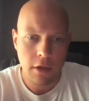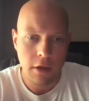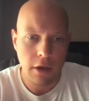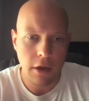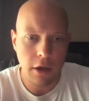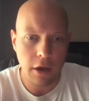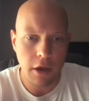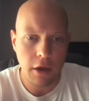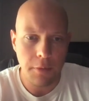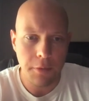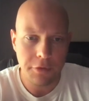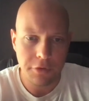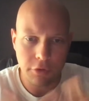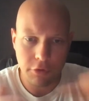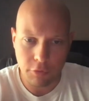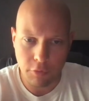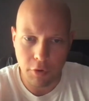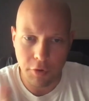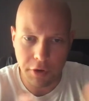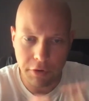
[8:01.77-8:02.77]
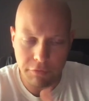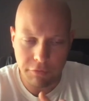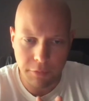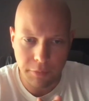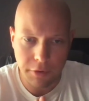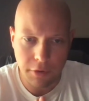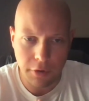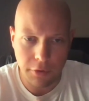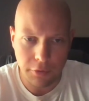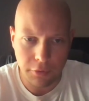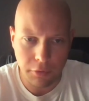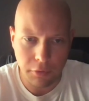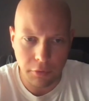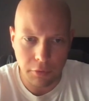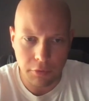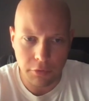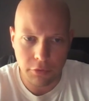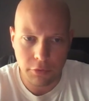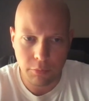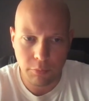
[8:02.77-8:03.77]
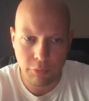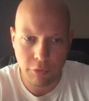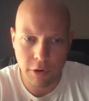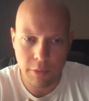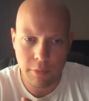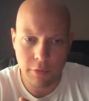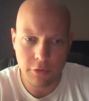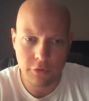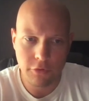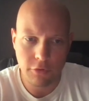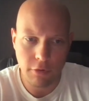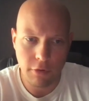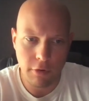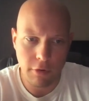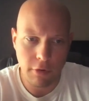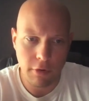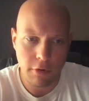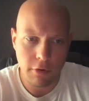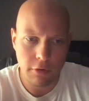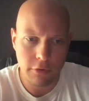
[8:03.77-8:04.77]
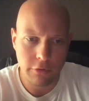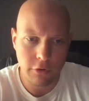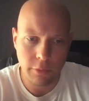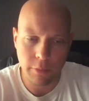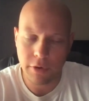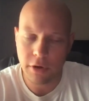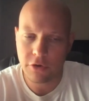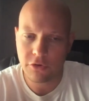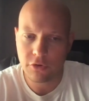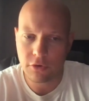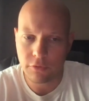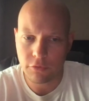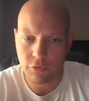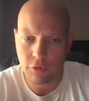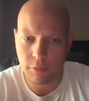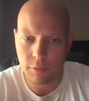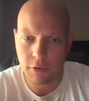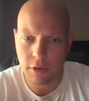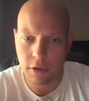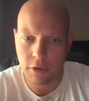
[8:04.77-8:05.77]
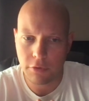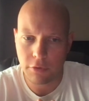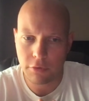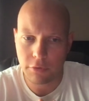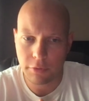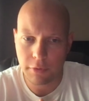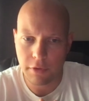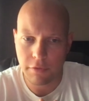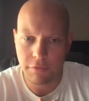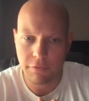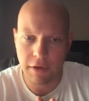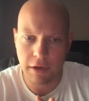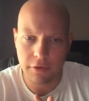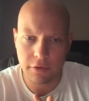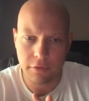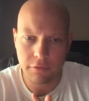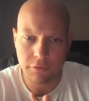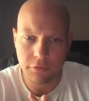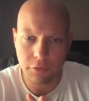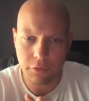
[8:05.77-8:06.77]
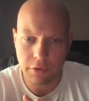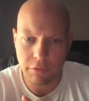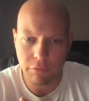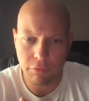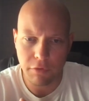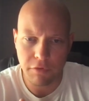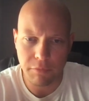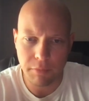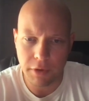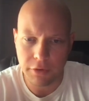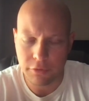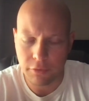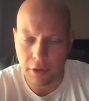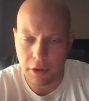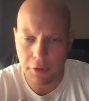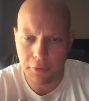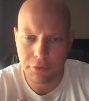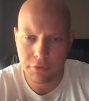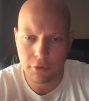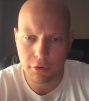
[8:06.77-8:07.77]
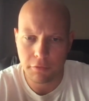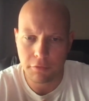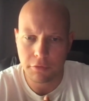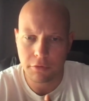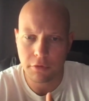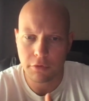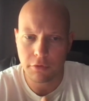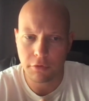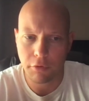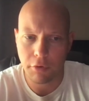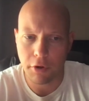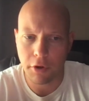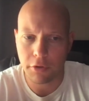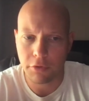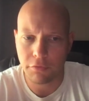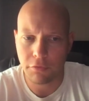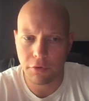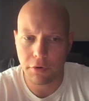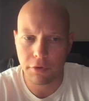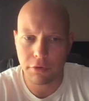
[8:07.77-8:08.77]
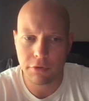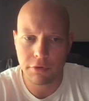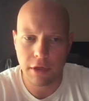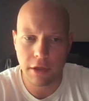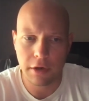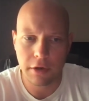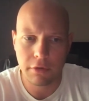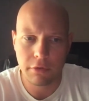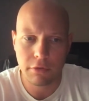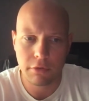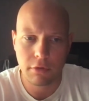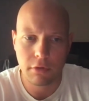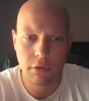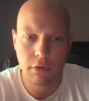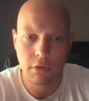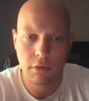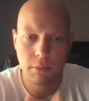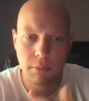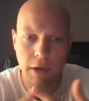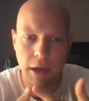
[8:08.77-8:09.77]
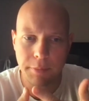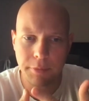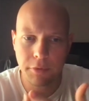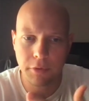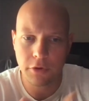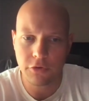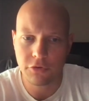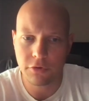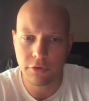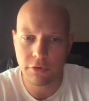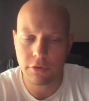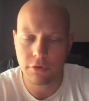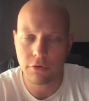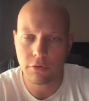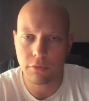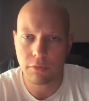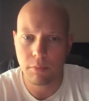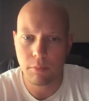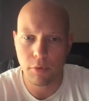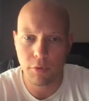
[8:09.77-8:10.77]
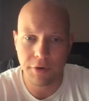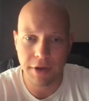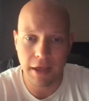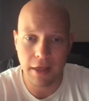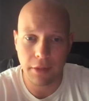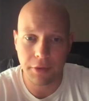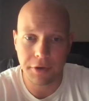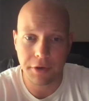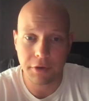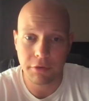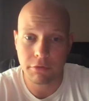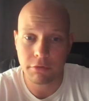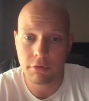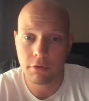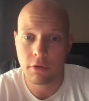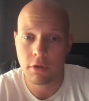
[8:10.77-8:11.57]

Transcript: This is quoting from the article. Premature termination of treatment hinders the effective delivery of mental health services across various settings, populations, and modalities.